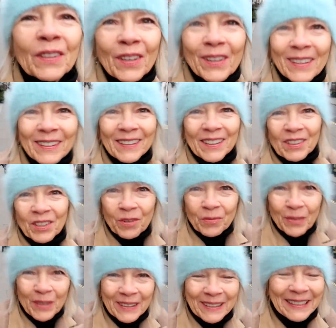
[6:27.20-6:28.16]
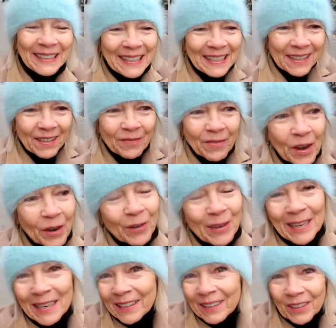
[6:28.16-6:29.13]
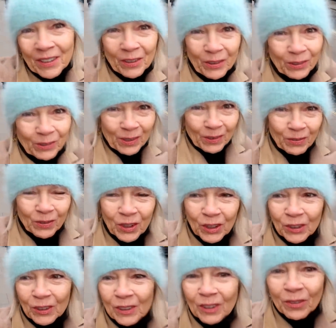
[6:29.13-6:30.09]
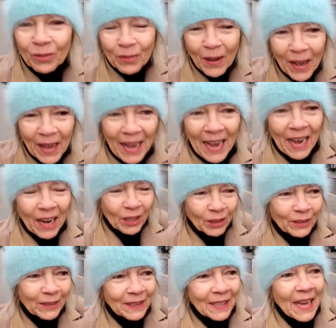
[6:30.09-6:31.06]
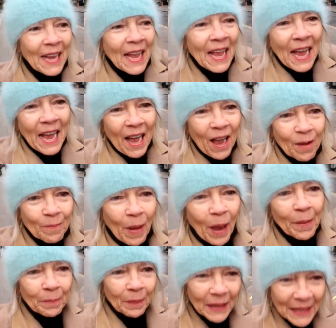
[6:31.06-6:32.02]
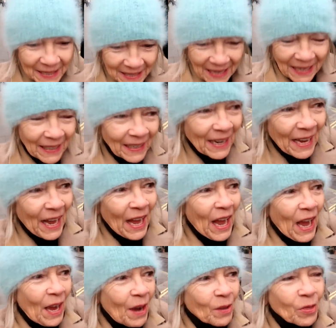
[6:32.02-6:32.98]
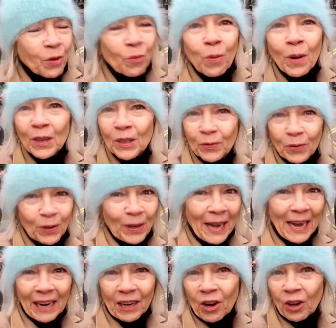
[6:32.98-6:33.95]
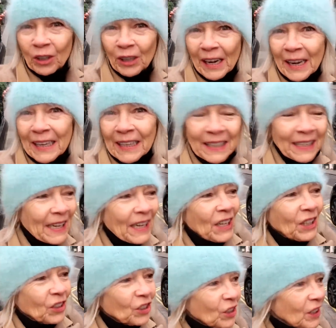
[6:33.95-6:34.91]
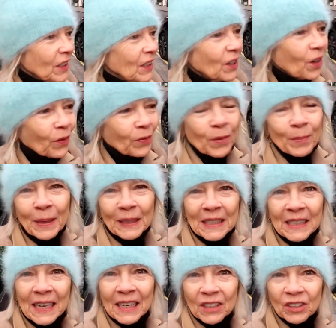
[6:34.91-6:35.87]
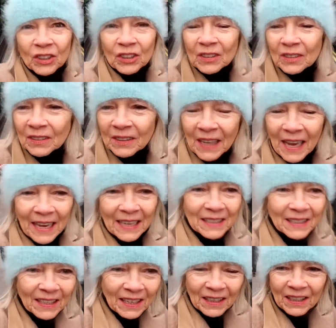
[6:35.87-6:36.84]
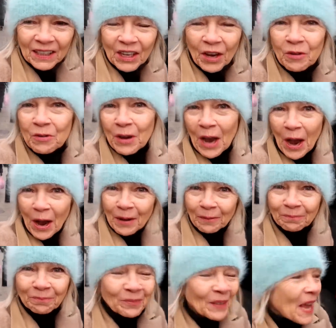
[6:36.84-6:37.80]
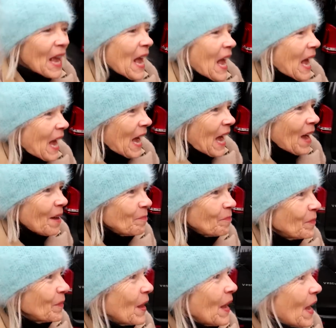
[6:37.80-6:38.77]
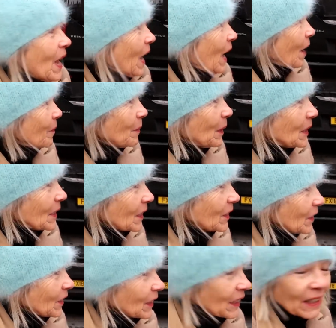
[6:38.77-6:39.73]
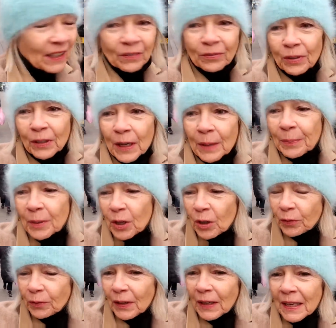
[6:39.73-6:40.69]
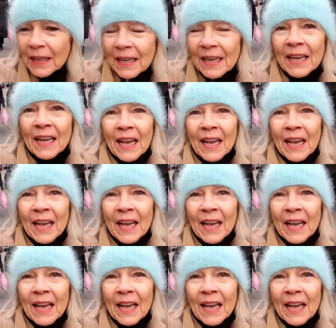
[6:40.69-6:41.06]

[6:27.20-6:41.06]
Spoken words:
So this is obviously the very exclusive Chilton Firehouse. I'm meeting the wonderful Claire Connolly, she of the meditations and the yoga. I'm meeting her here for a cup of coffee.